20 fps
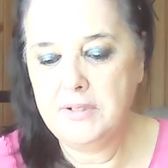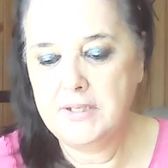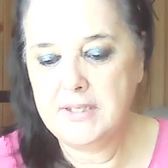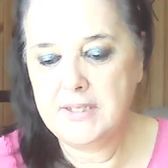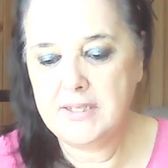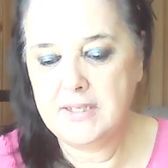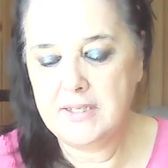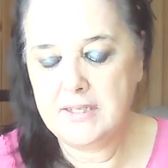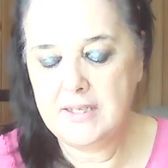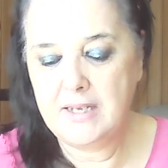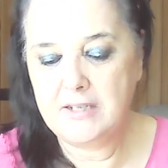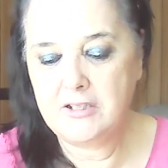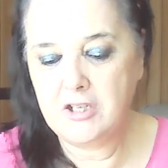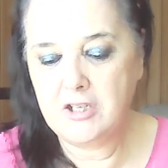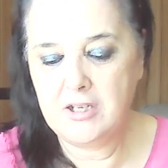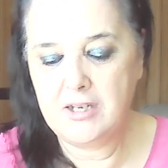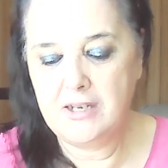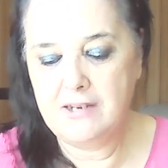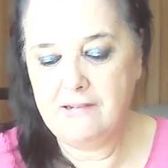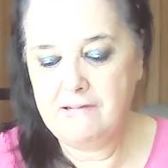
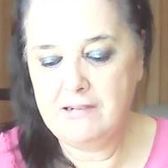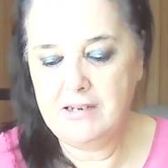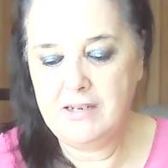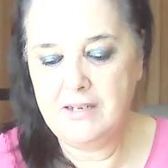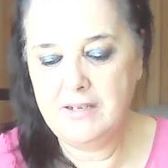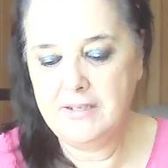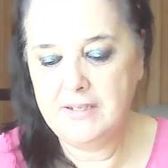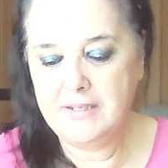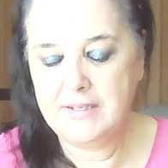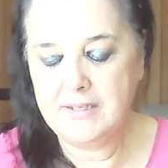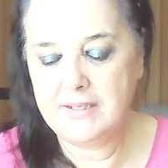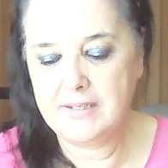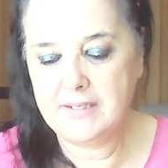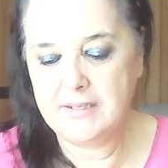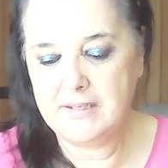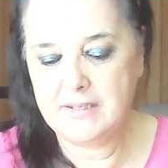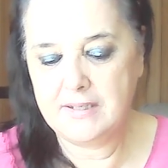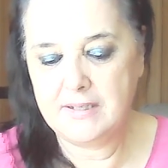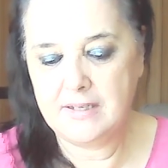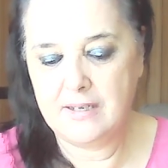
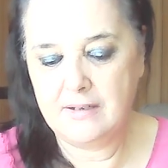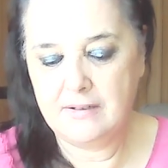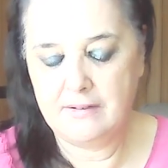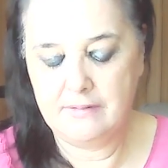Sagittarius.